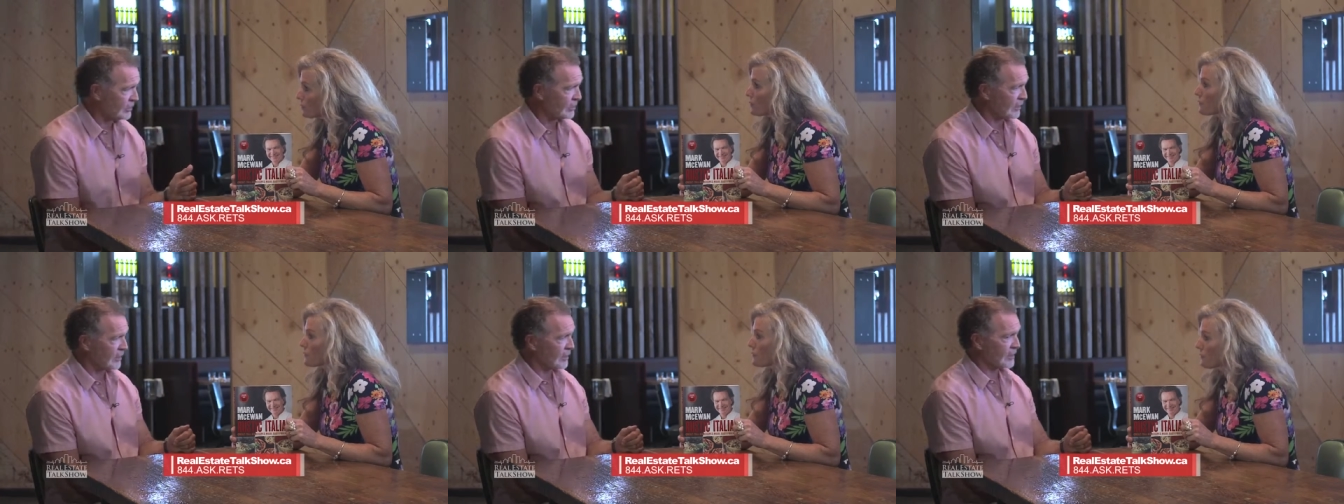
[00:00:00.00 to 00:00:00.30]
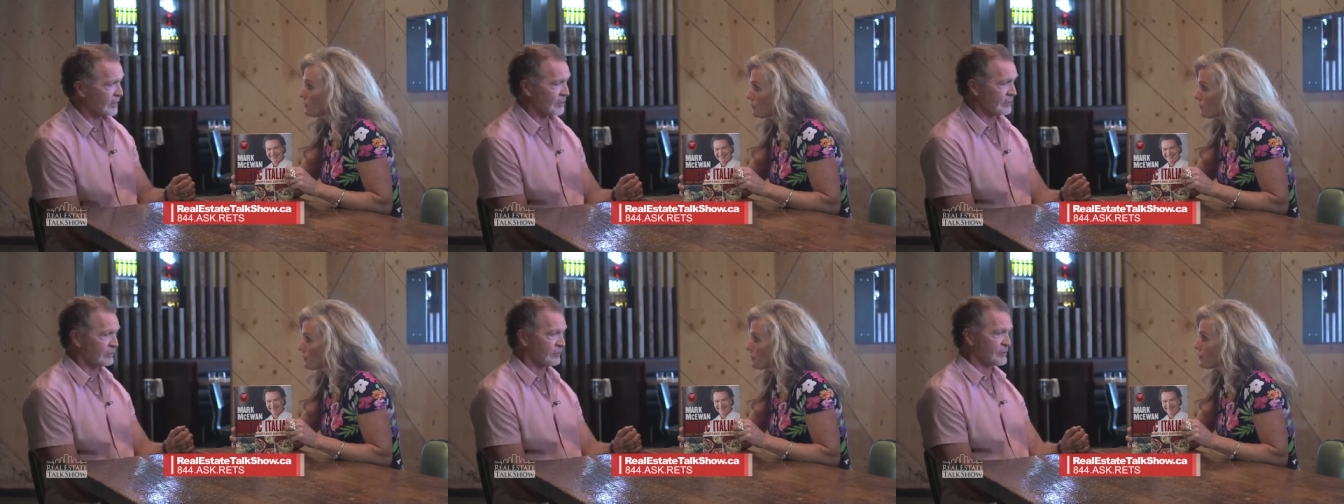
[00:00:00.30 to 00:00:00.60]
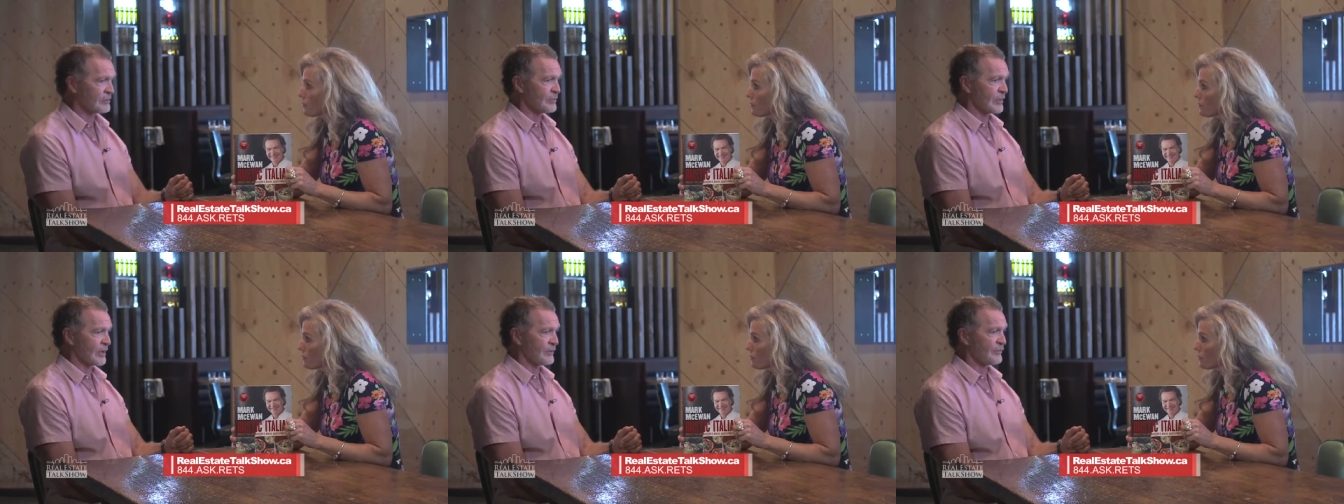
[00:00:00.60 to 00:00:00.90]
Uh, it
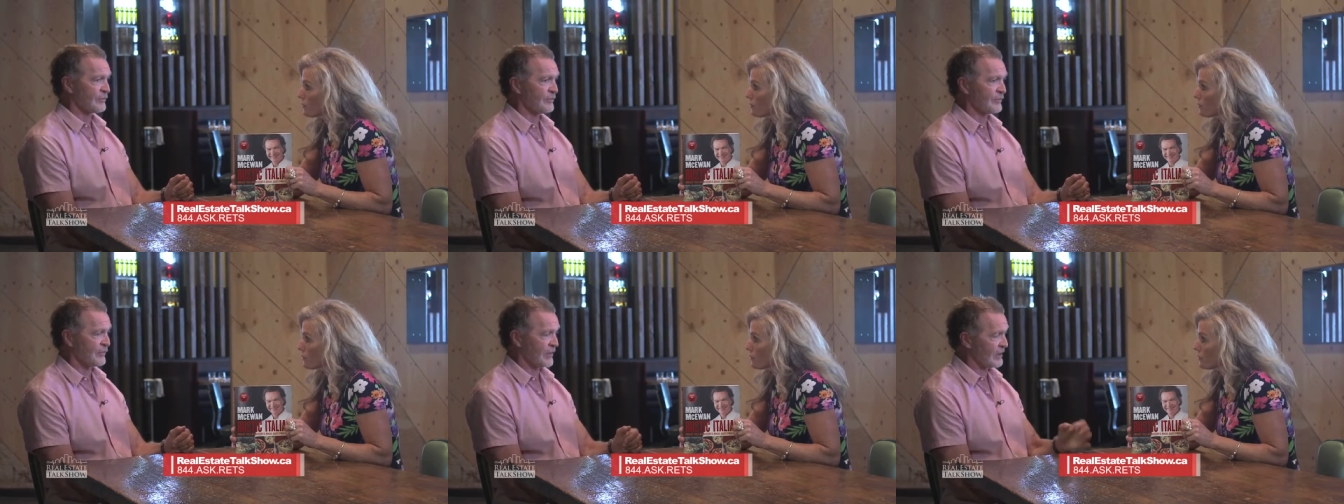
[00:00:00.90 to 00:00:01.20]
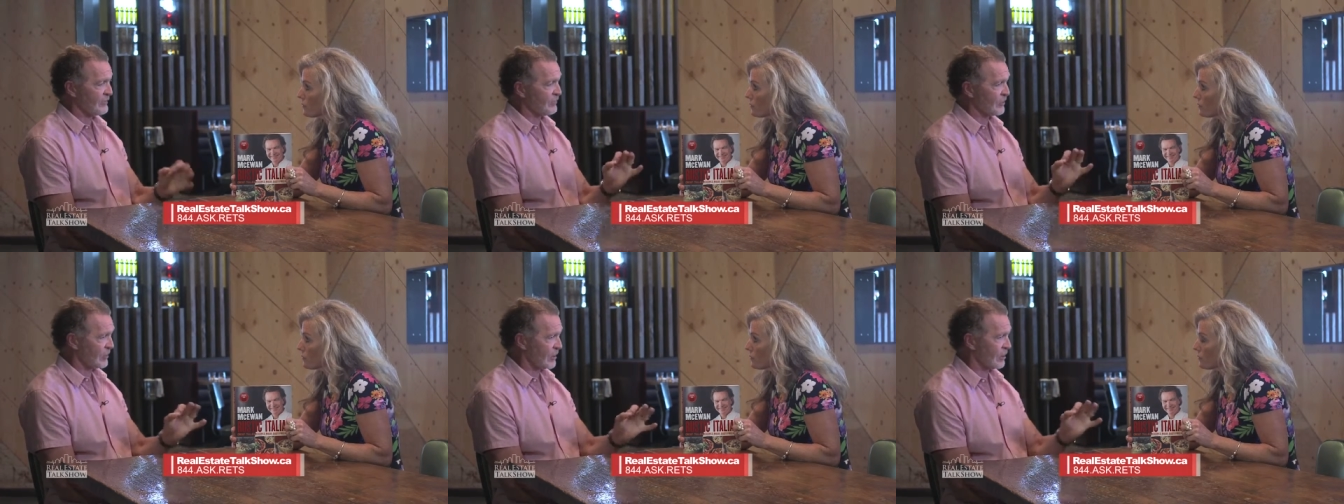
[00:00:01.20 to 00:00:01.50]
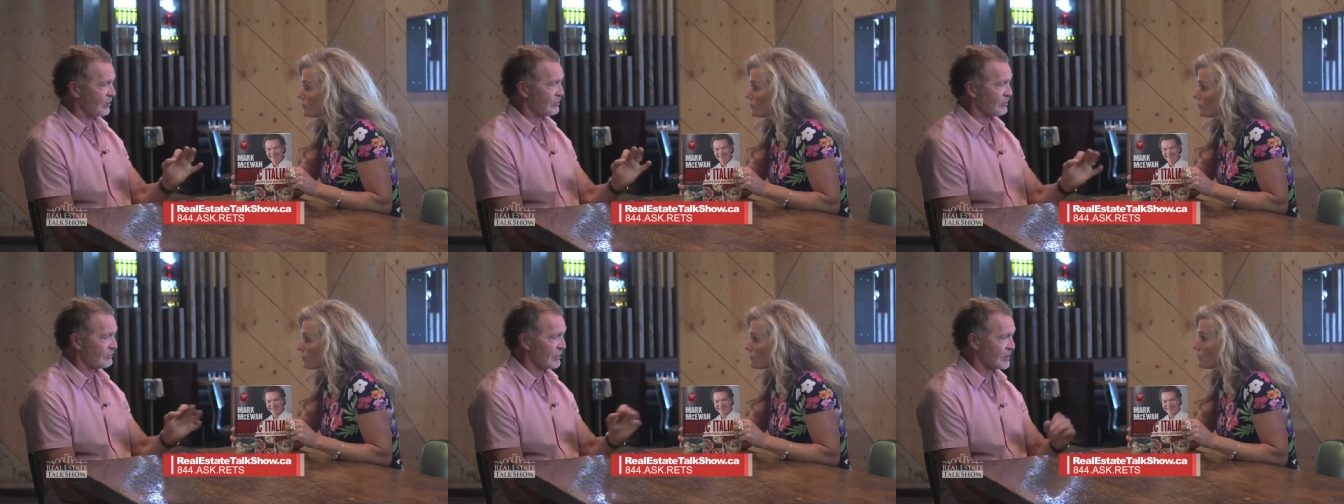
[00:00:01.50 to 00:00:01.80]
was my favorite
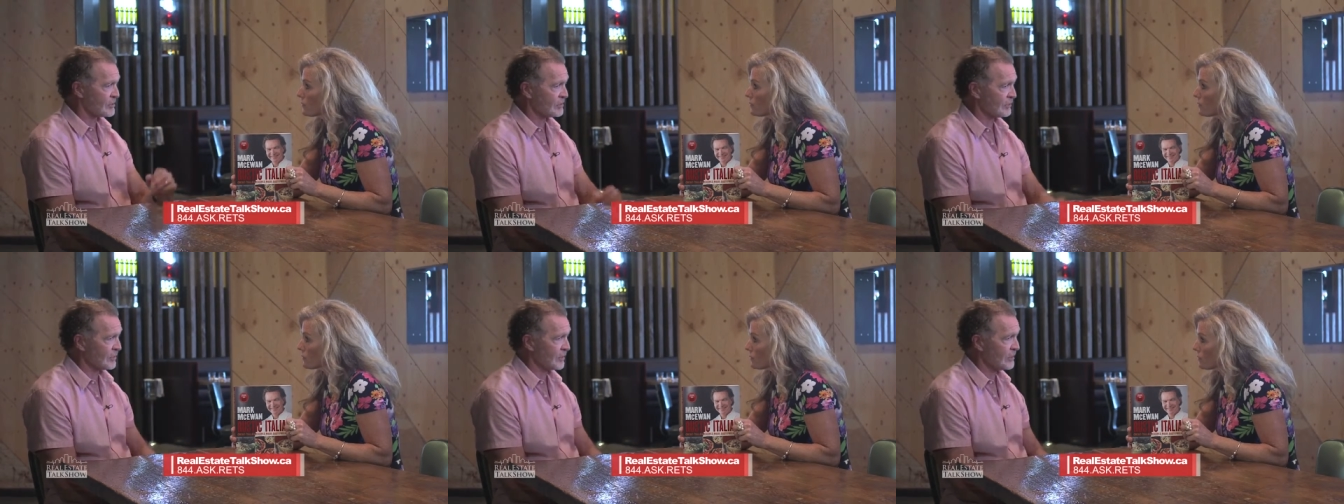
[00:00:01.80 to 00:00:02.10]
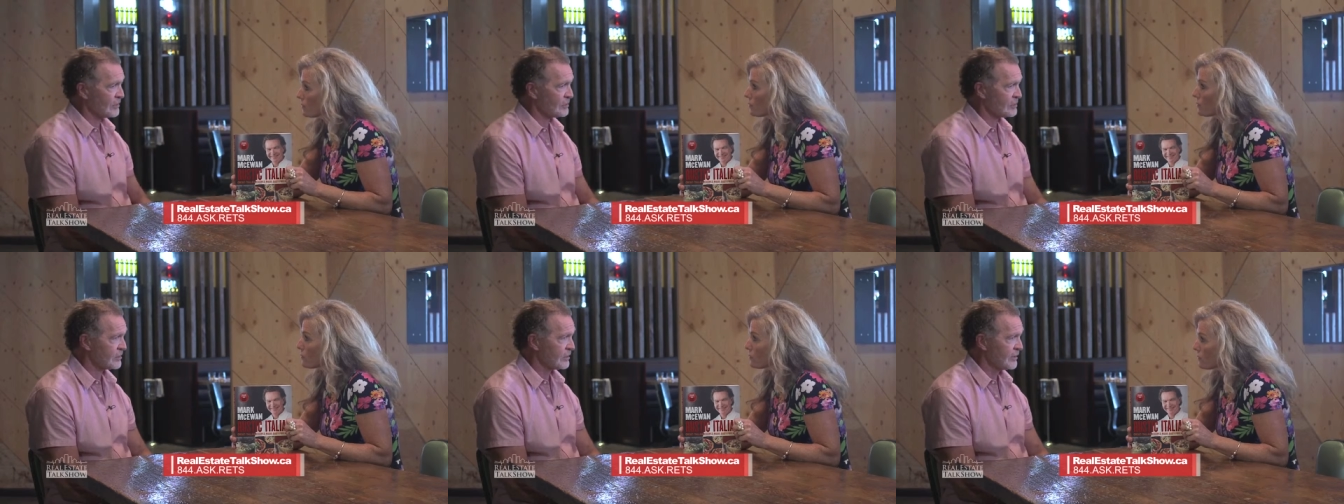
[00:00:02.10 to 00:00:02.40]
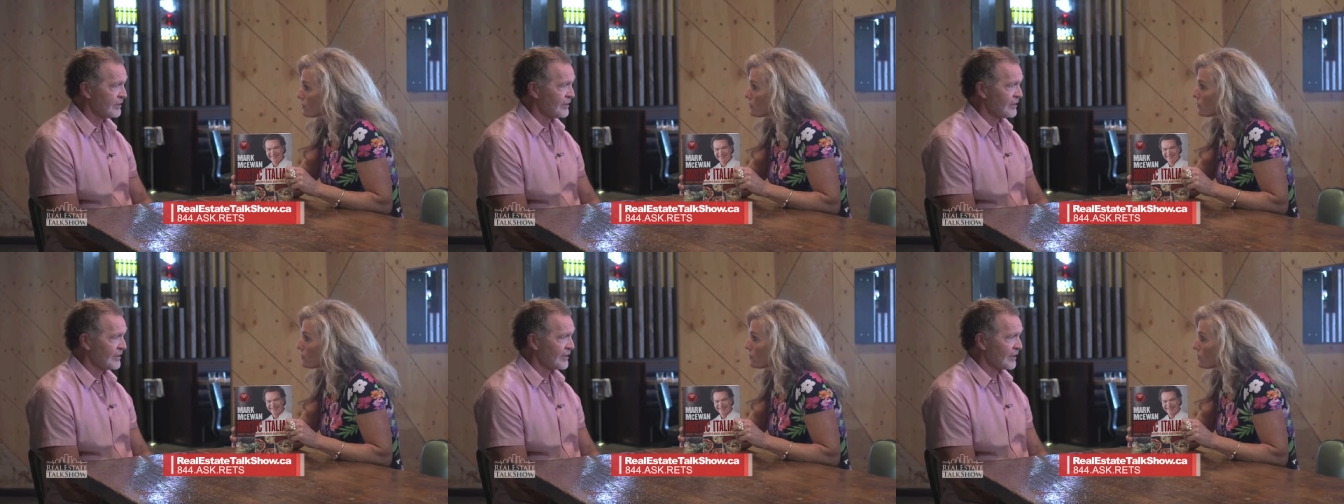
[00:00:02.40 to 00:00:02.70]
100 recipes
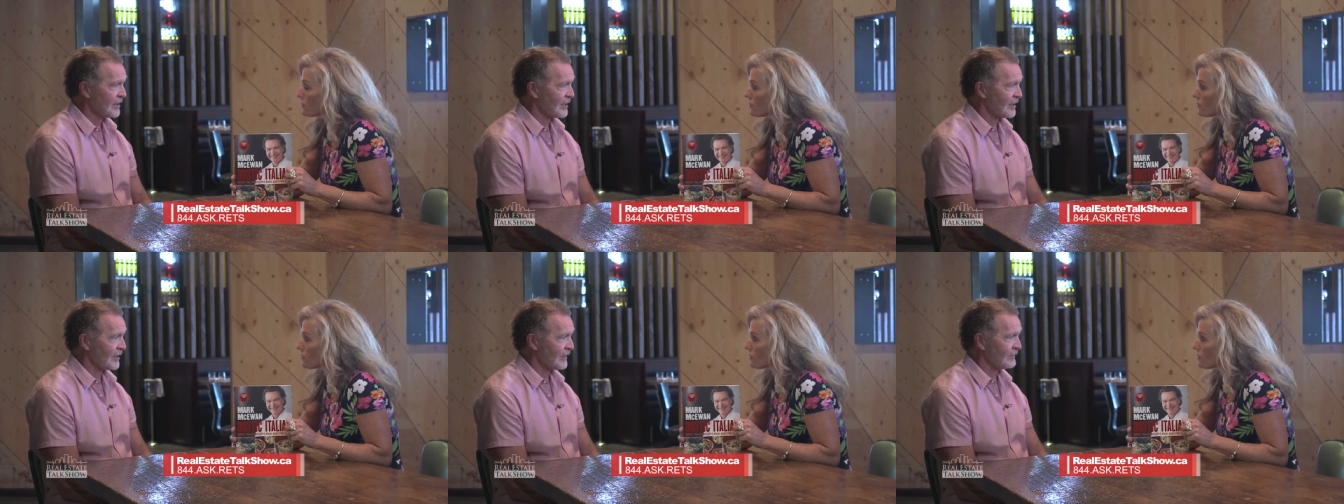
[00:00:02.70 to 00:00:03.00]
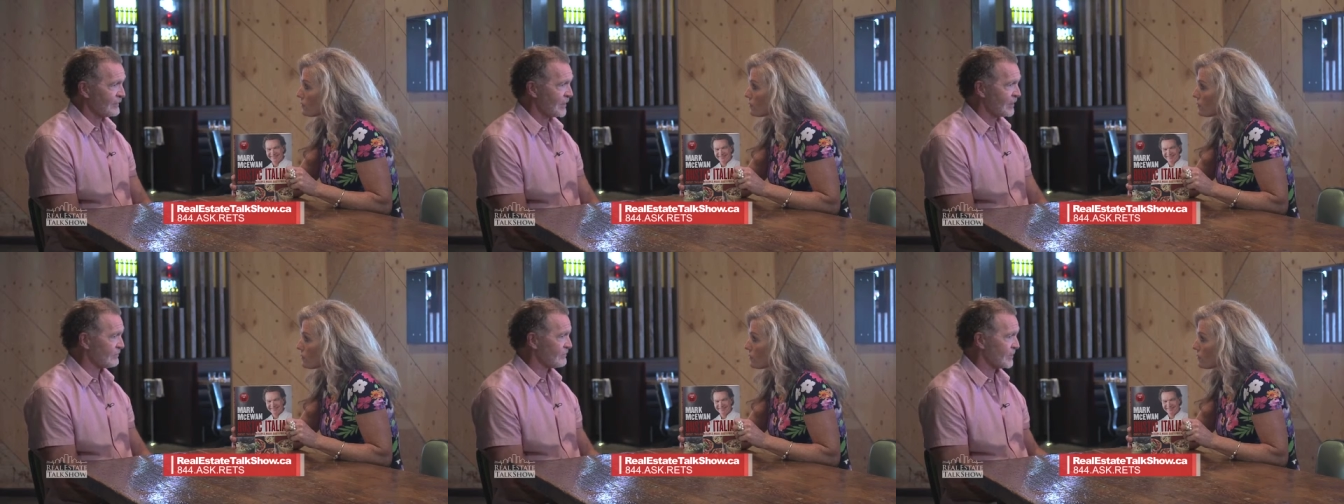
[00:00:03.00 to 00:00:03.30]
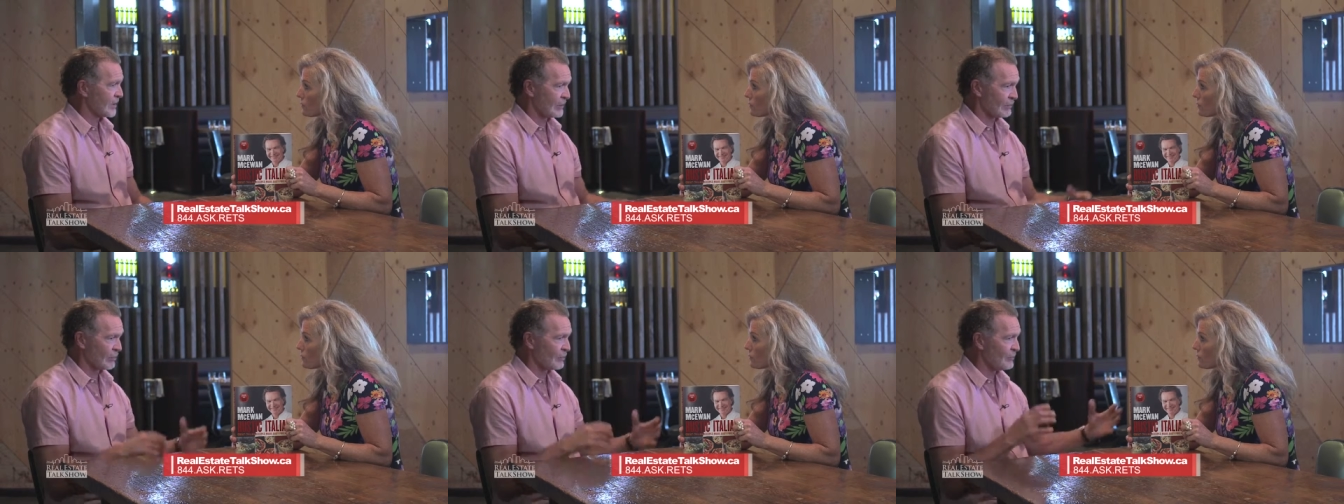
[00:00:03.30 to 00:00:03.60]
uh, that,
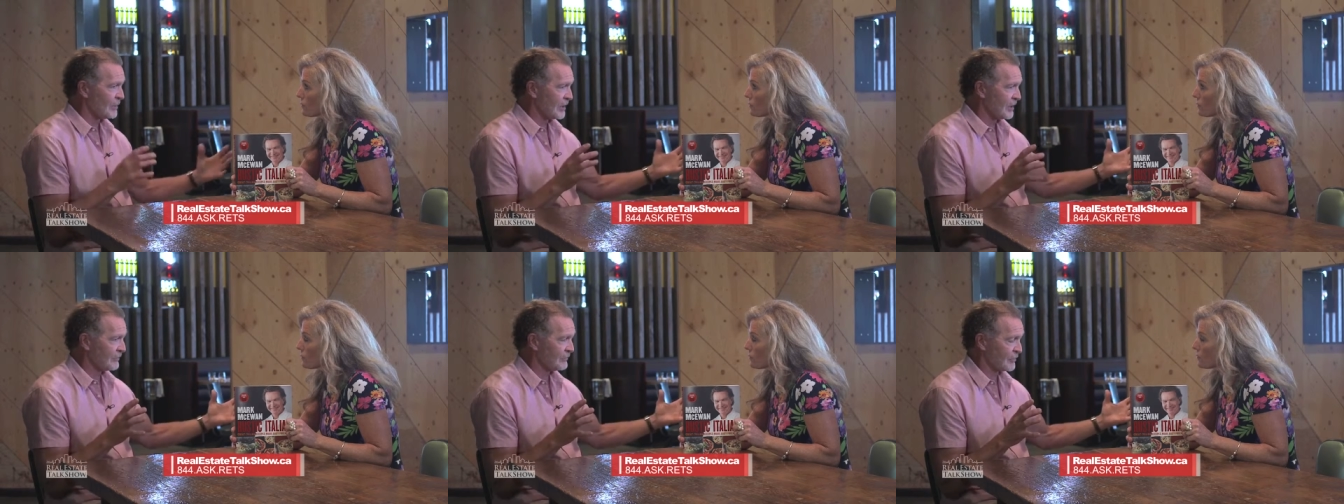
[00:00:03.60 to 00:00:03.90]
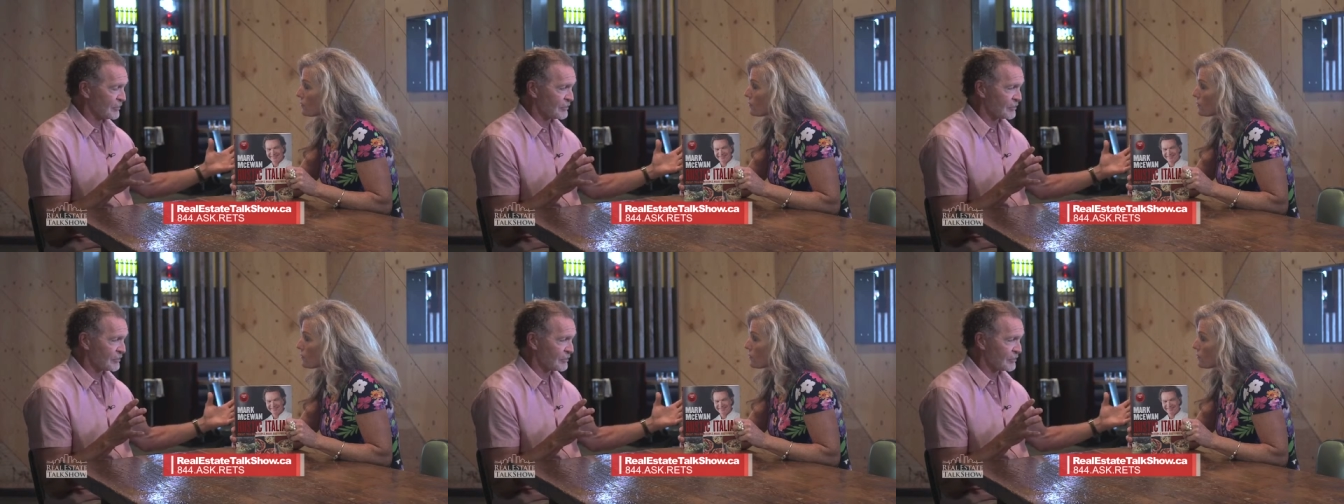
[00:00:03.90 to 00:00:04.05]
that, were meaningful.